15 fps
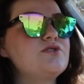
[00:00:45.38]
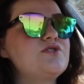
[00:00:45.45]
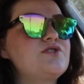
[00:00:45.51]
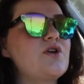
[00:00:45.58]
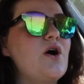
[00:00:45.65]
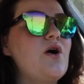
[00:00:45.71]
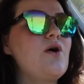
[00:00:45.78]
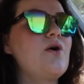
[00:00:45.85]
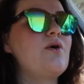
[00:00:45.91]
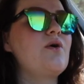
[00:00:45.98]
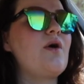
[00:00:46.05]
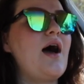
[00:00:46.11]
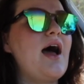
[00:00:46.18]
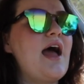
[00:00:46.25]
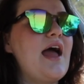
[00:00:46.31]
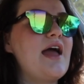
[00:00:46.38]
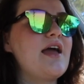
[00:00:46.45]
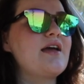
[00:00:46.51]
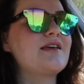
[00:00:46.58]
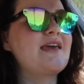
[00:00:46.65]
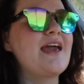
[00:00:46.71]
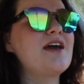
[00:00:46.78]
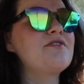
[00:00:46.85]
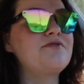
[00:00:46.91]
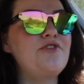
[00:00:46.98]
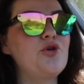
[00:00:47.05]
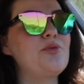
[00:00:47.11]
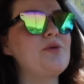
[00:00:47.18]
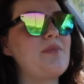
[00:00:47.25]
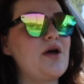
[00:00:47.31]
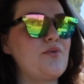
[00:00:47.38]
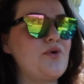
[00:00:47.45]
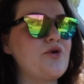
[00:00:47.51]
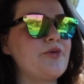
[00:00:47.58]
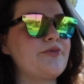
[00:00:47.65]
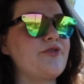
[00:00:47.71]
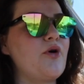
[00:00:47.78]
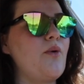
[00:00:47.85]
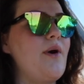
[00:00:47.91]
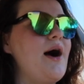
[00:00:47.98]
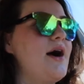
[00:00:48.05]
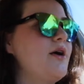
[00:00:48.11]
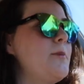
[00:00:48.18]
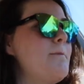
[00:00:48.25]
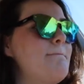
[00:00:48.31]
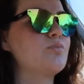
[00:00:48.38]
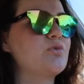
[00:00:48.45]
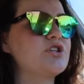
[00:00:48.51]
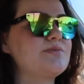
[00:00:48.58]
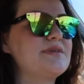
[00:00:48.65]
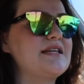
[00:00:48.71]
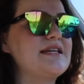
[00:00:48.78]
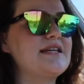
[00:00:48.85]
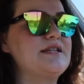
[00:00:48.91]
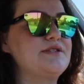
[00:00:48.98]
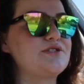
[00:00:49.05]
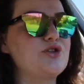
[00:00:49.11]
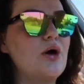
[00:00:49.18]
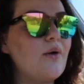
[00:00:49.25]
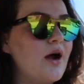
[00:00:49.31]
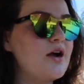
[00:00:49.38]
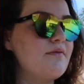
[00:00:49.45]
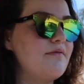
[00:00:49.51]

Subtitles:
so I can't film in my room for a while, which means no art